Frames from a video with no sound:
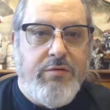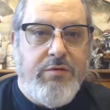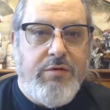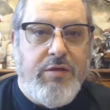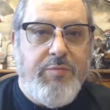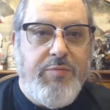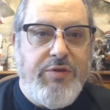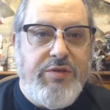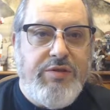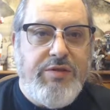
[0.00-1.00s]
That
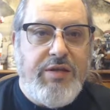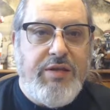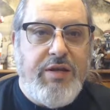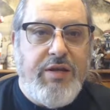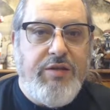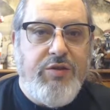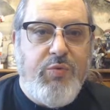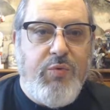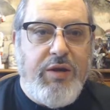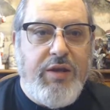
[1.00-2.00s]
puts us at
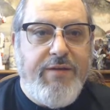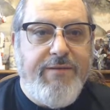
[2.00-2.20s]
920.